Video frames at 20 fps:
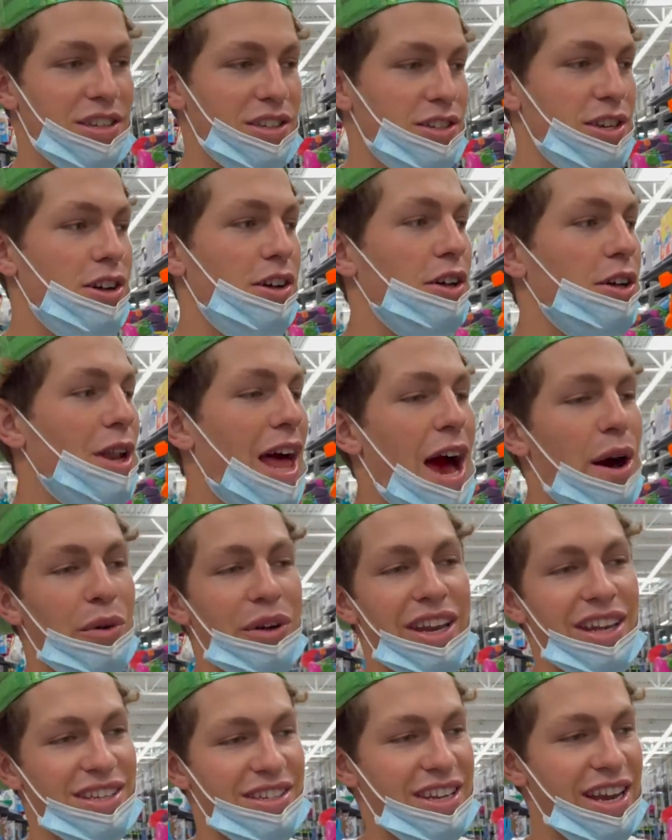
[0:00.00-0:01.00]
solid how it
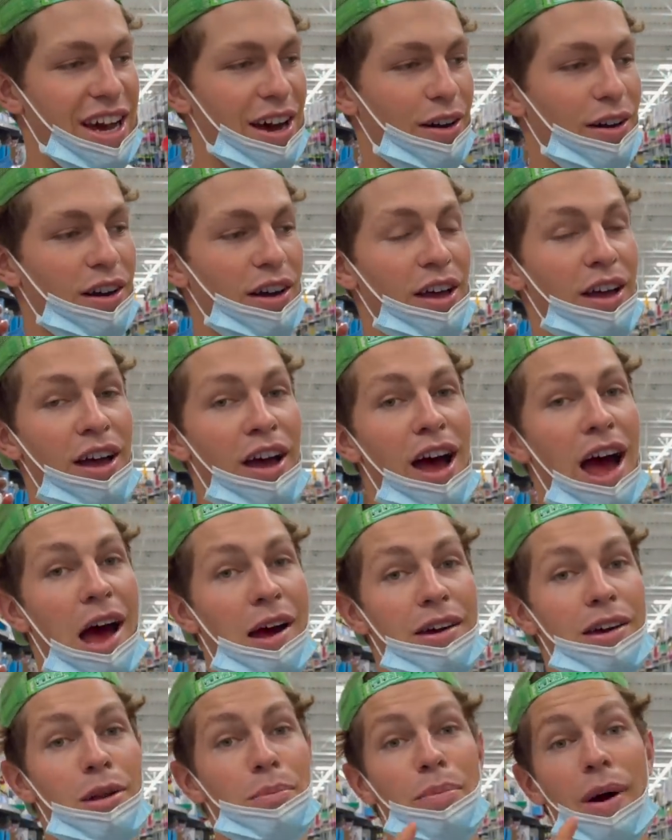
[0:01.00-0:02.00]
is now. I'm
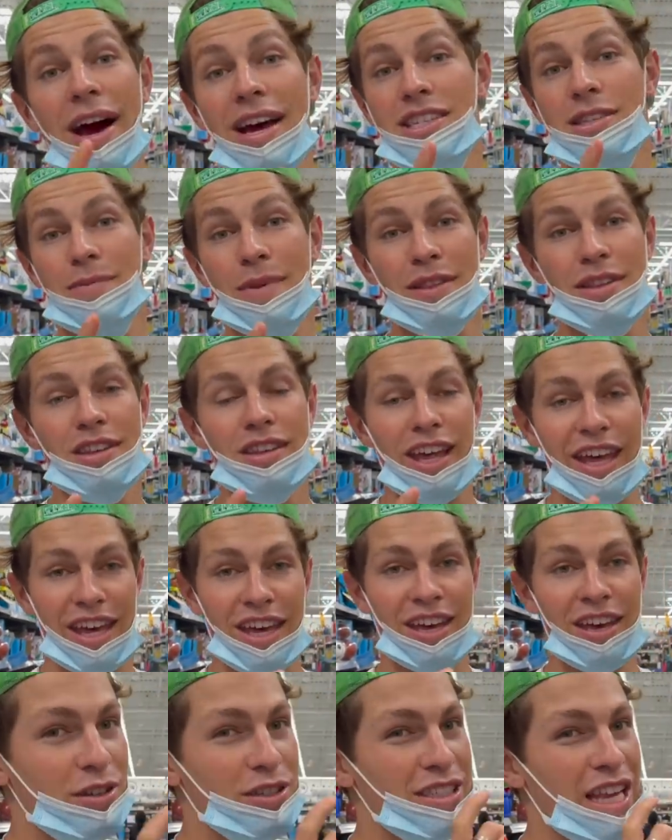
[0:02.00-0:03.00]
gonna buy something to like
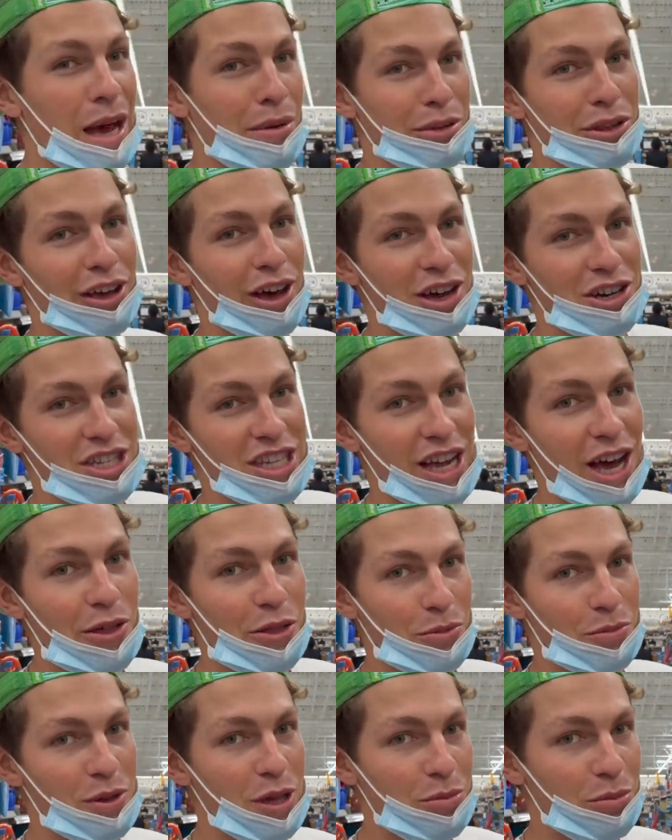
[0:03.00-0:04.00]
sabotage the other
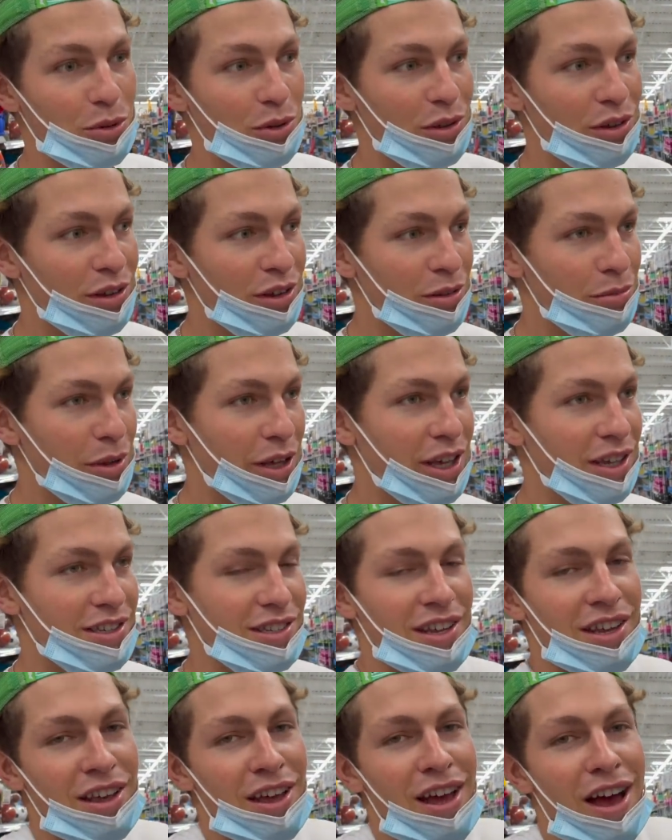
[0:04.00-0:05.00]
people
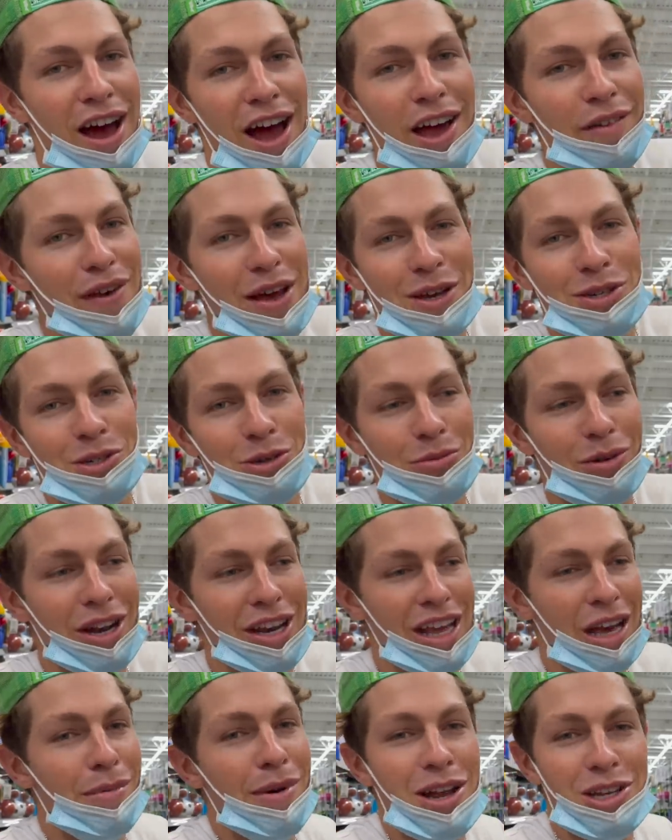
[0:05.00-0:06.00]
because I have extra
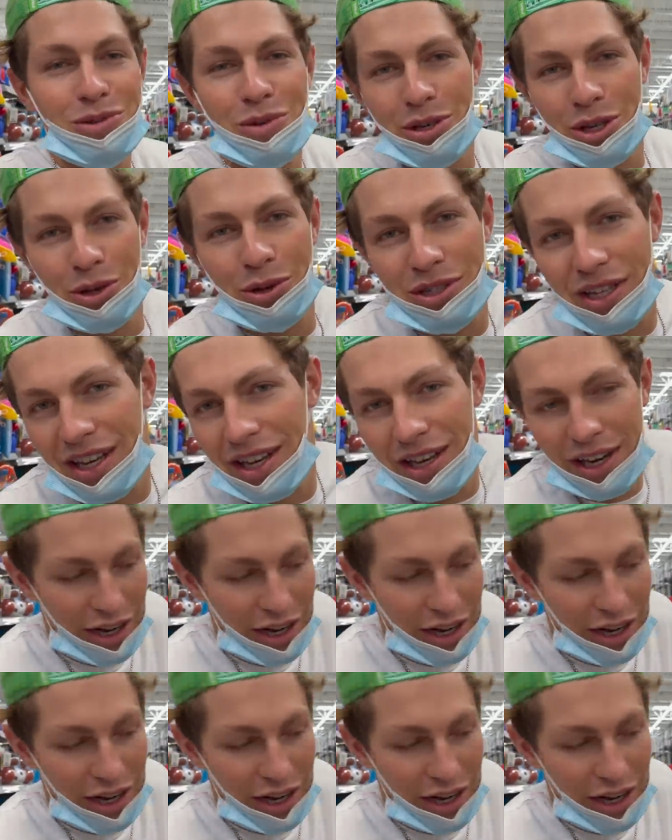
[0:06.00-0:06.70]
money. I might as well use it, you